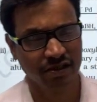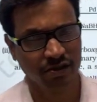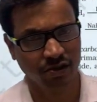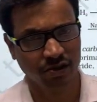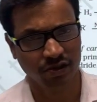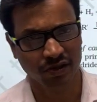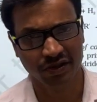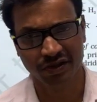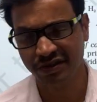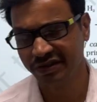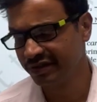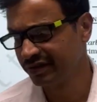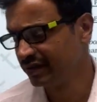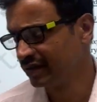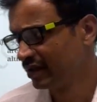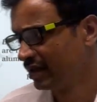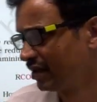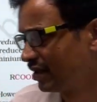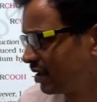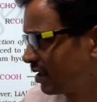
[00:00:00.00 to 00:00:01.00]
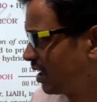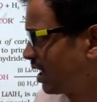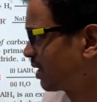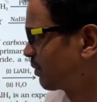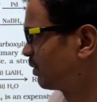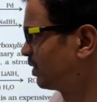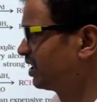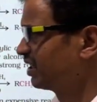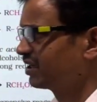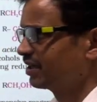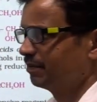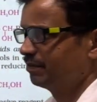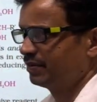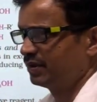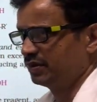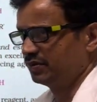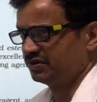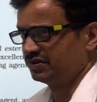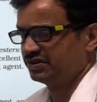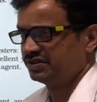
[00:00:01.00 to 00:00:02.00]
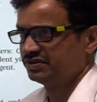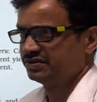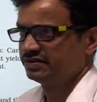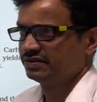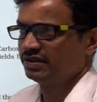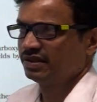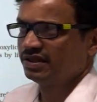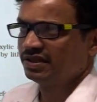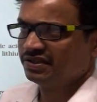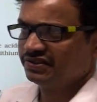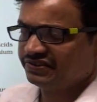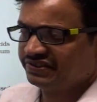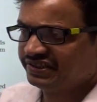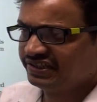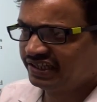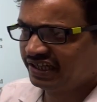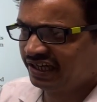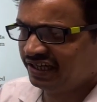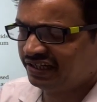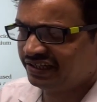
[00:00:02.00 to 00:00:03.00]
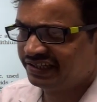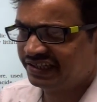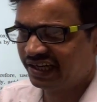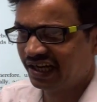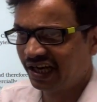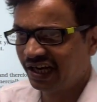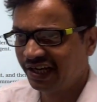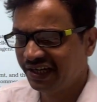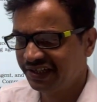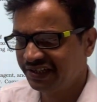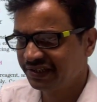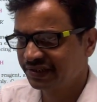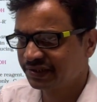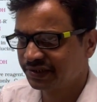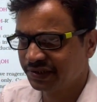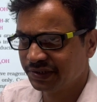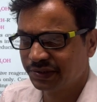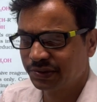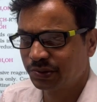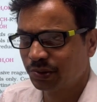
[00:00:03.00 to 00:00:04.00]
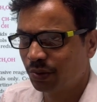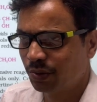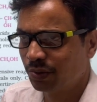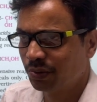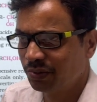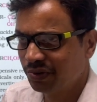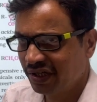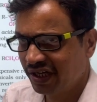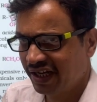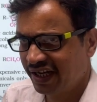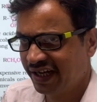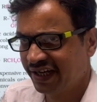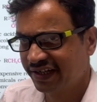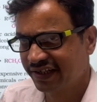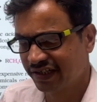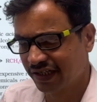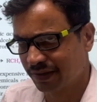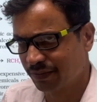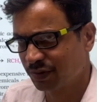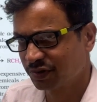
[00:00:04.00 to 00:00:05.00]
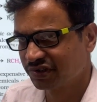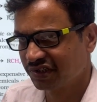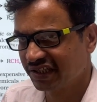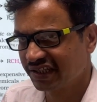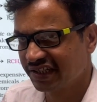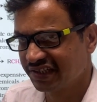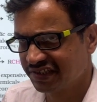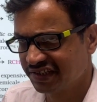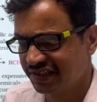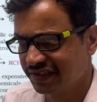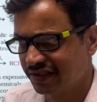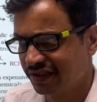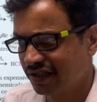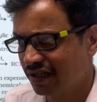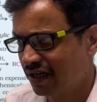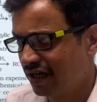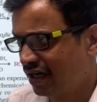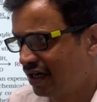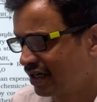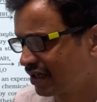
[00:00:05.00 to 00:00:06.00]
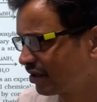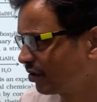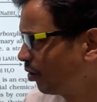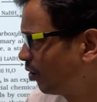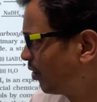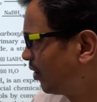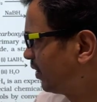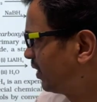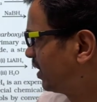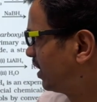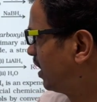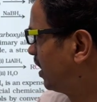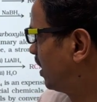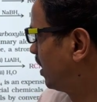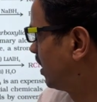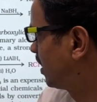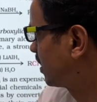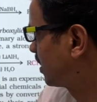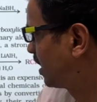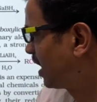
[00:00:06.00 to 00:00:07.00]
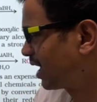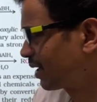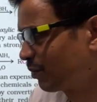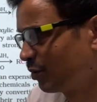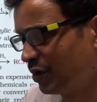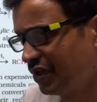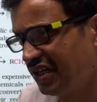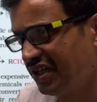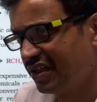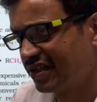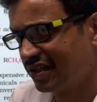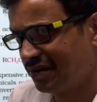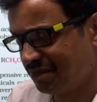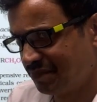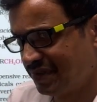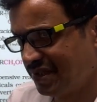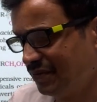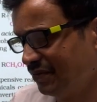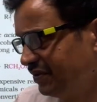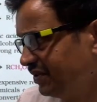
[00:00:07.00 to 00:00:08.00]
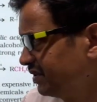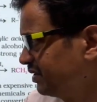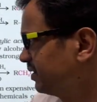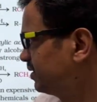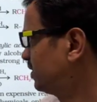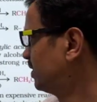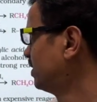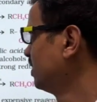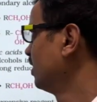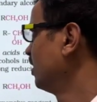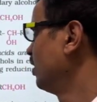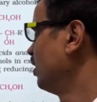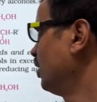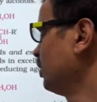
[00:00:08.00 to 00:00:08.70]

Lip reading: They are called carbonyl compound. The aldehyde, ketone and carboxylic acid are called carbonyl compound.